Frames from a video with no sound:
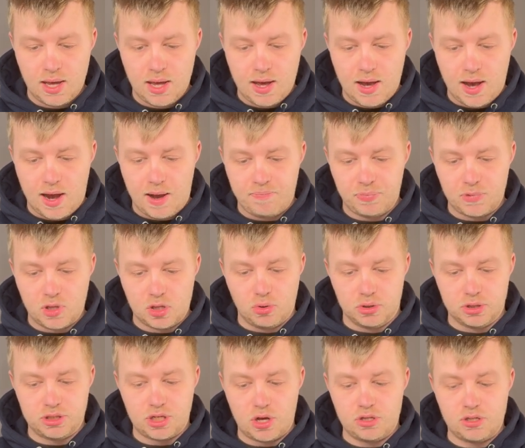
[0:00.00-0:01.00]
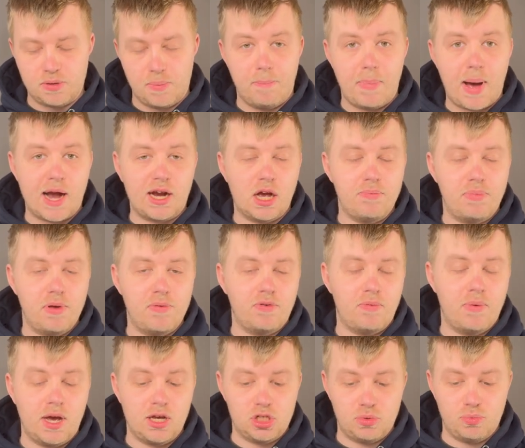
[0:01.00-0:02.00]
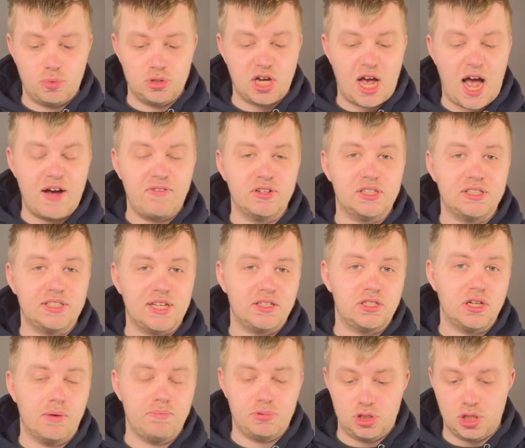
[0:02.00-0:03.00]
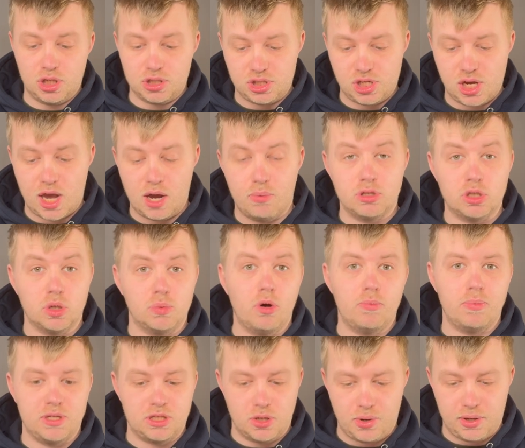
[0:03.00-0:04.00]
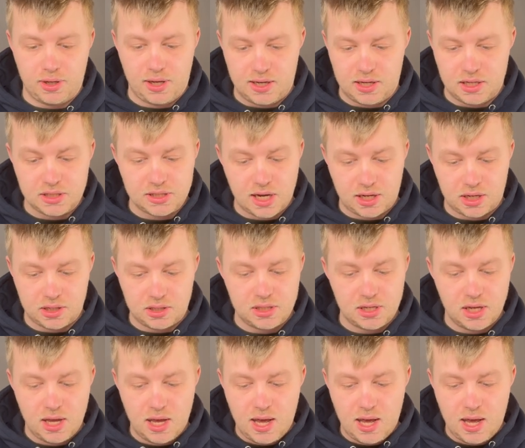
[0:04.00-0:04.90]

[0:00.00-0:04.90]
Um, there's also some backup information which I haven't set up just yet, which I will be doing in a second.